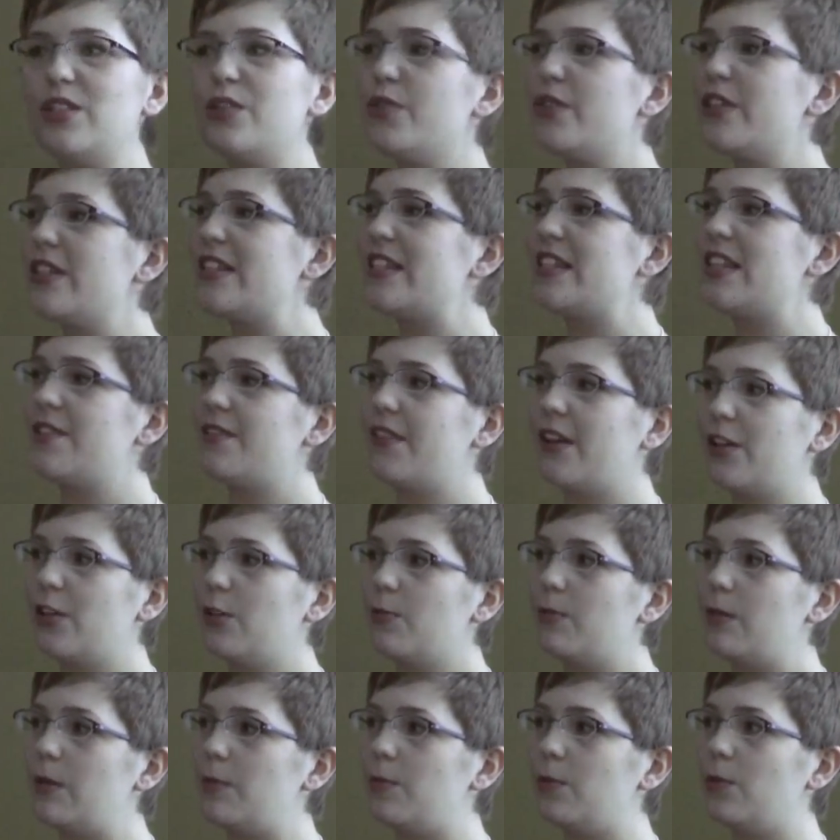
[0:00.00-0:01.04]
you can see if
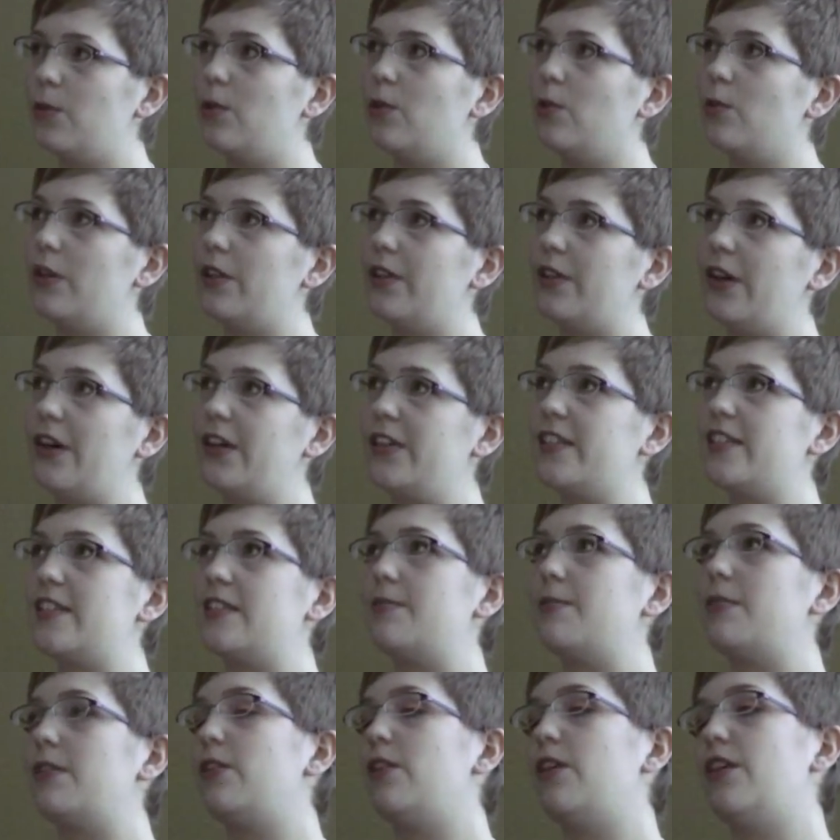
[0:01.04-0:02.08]
other people with
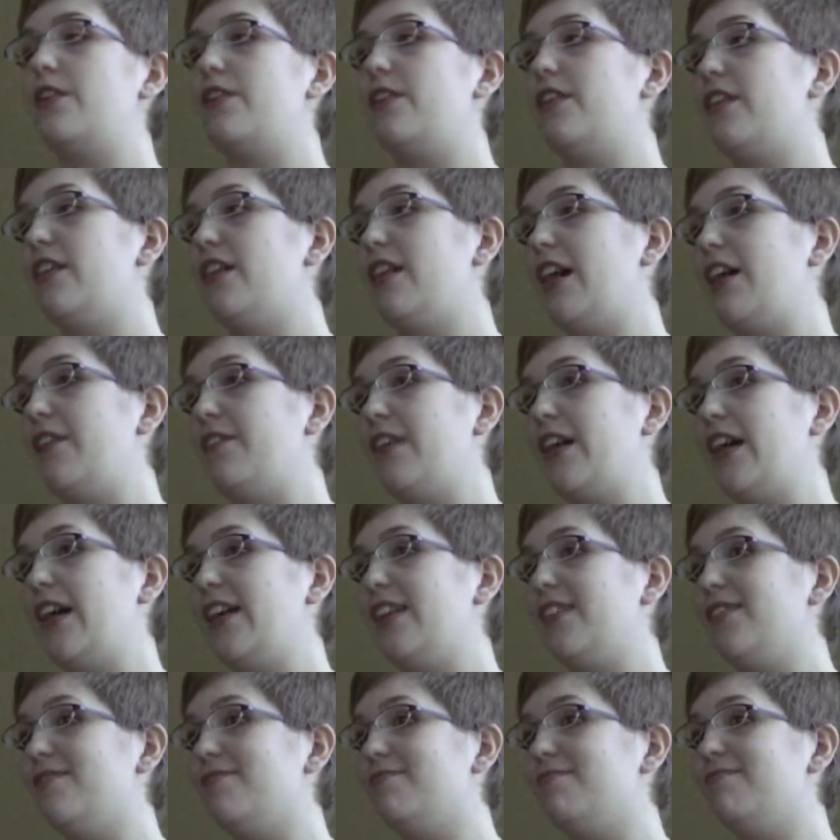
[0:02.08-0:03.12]
autism have
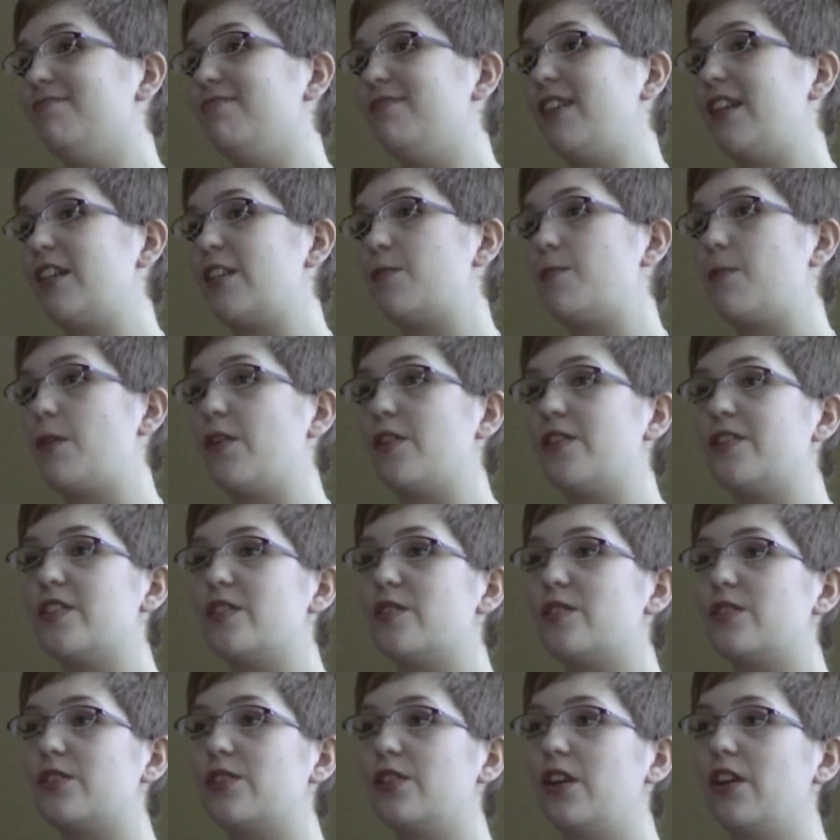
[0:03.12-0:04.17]
had experiences
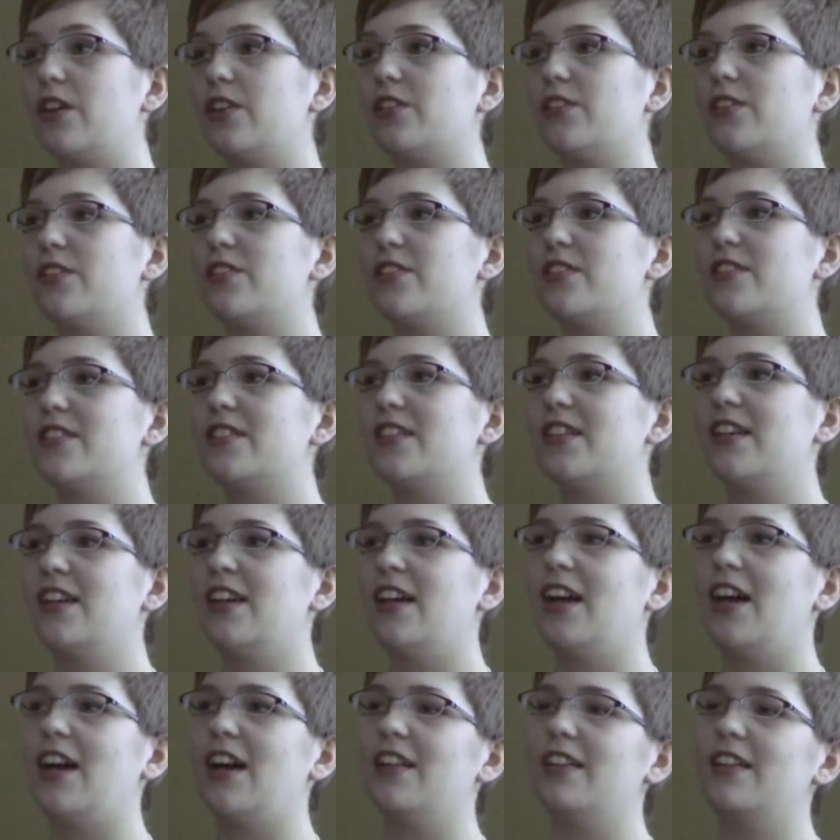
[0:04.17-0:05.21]
with doctors.
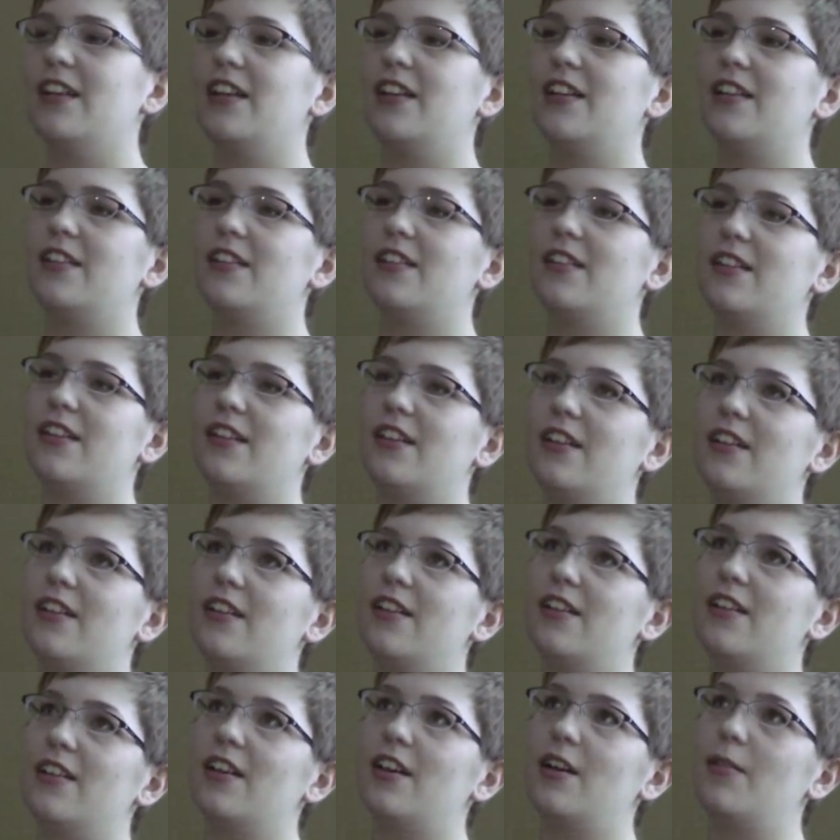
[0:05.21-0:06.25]
And then
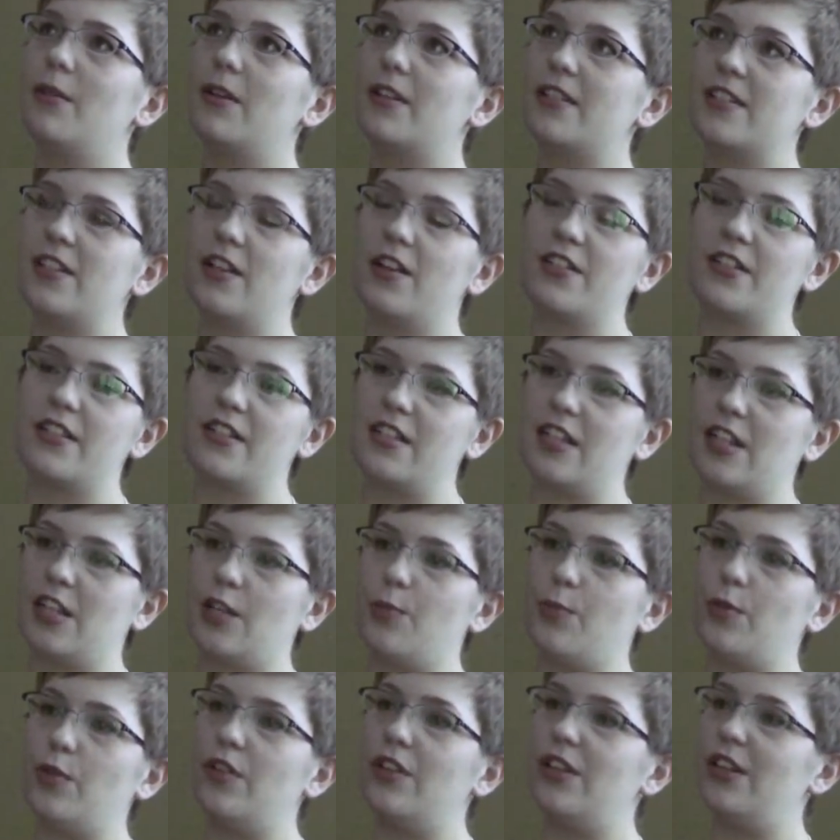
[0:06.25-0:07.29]
amongst the autistic
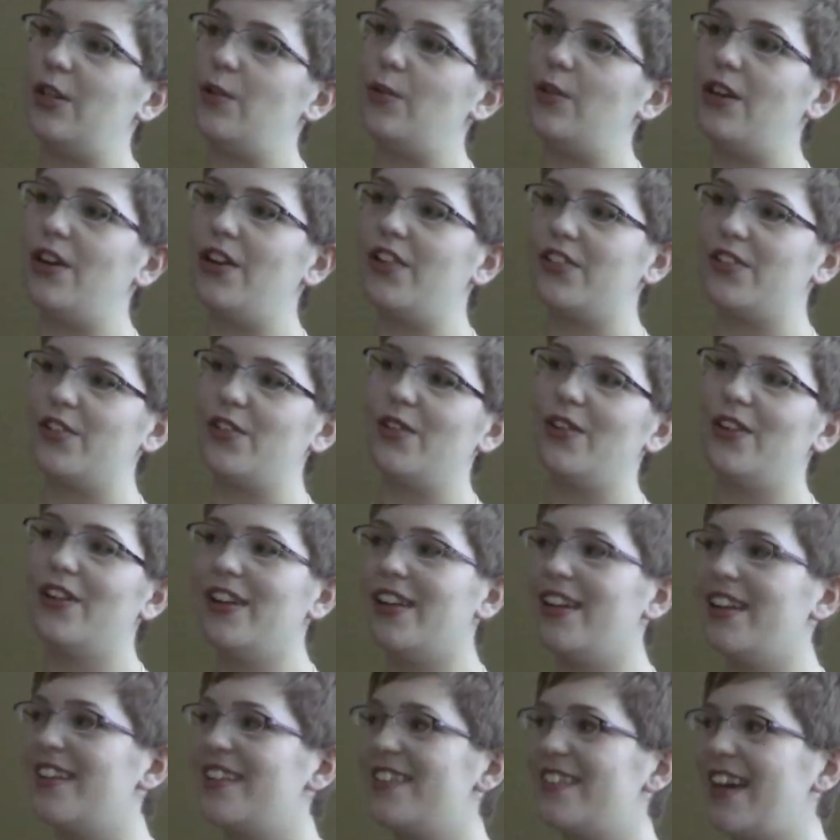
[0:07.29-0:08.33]
community, we also
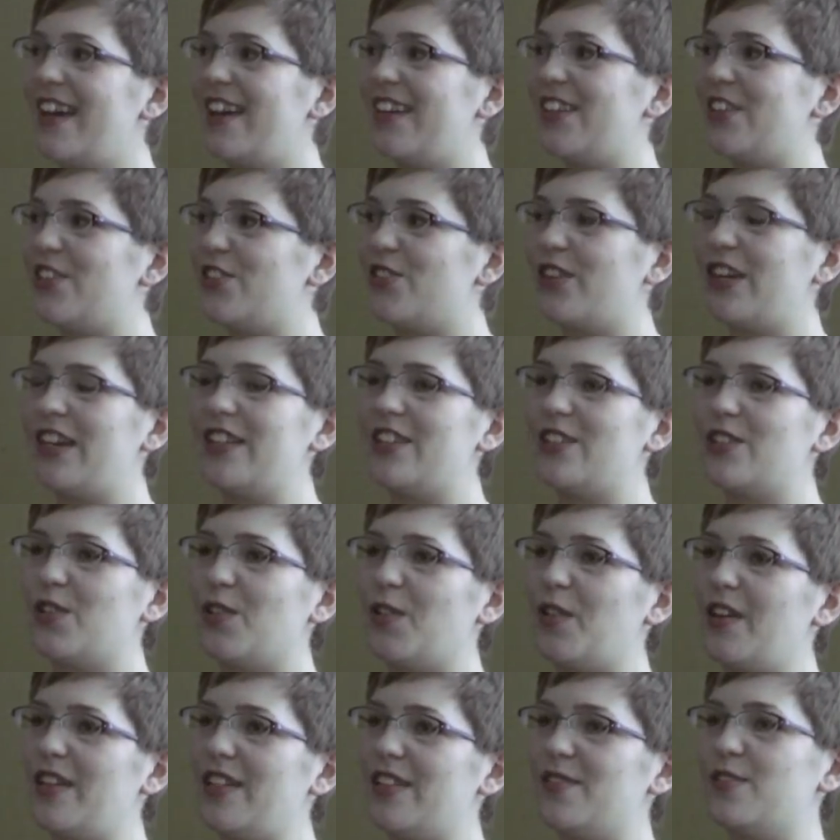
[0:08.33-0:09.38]
tend to trade
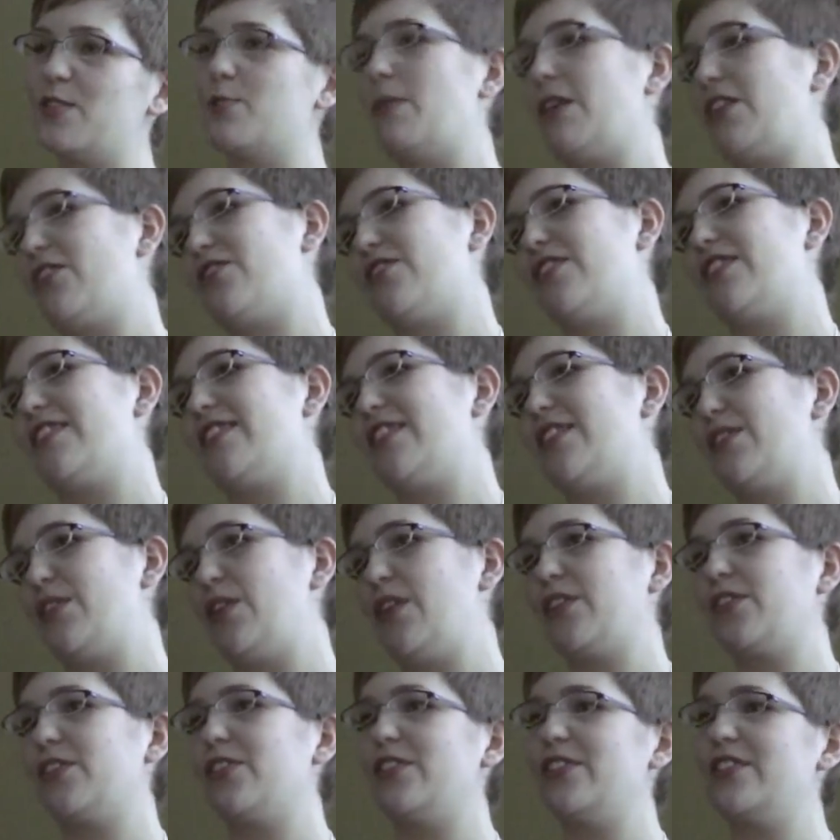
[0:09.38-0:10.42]
stories of specialists and
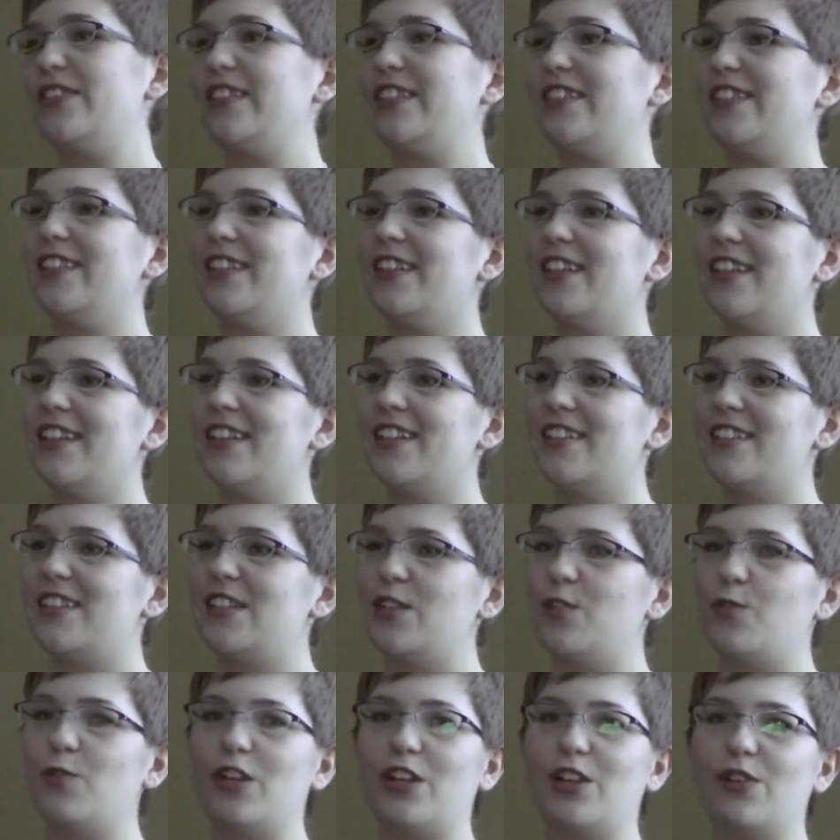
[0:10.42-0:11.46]
doctors and see
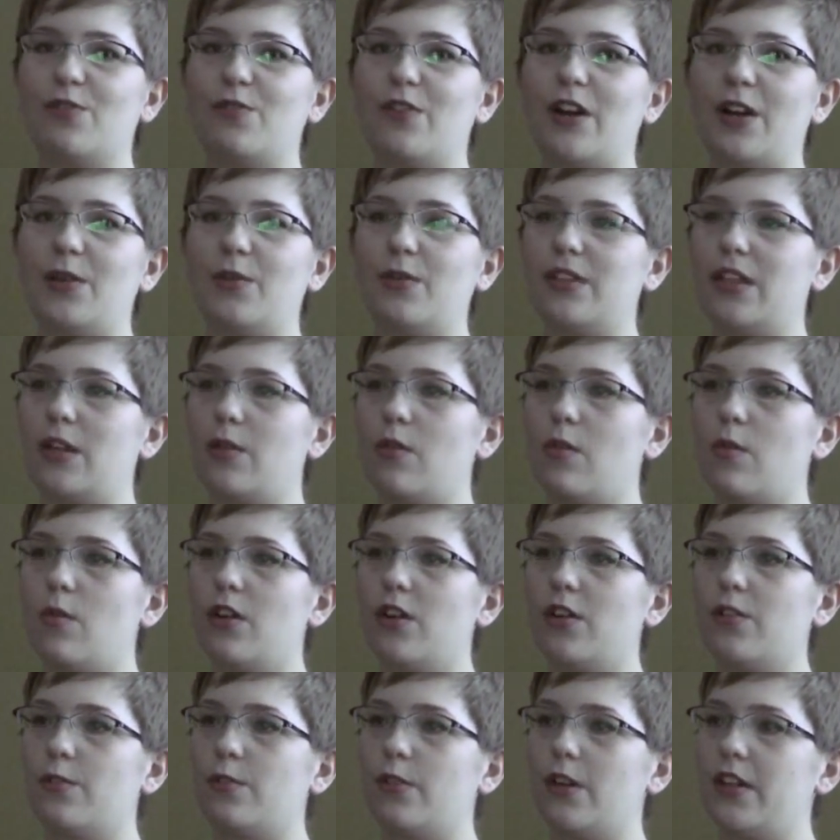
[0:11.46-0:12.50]
if we can find one that will
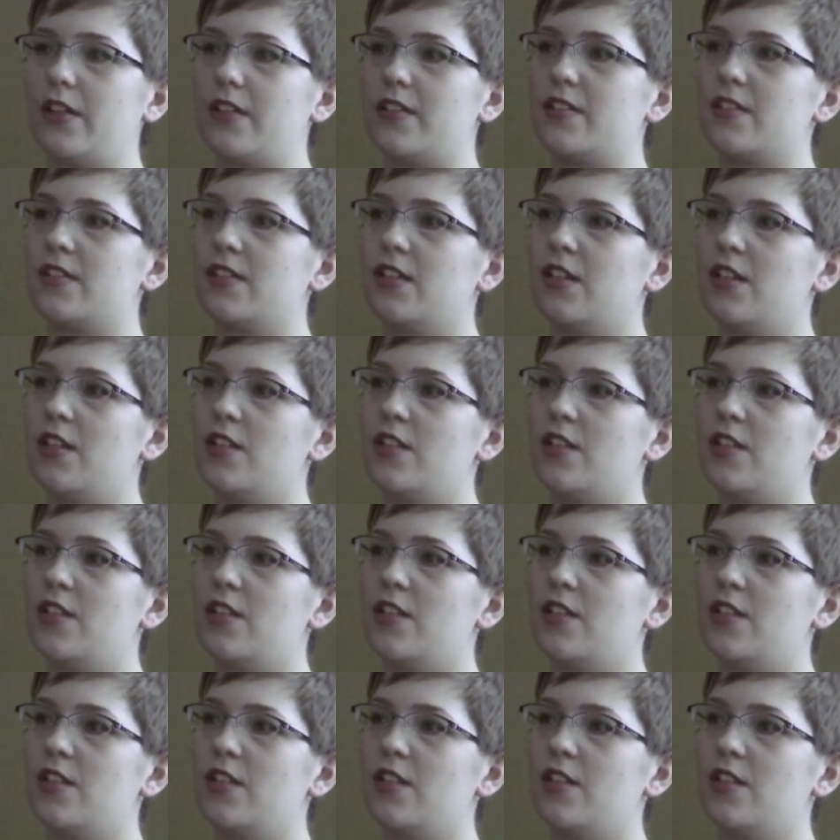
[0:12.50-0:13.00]
work for us.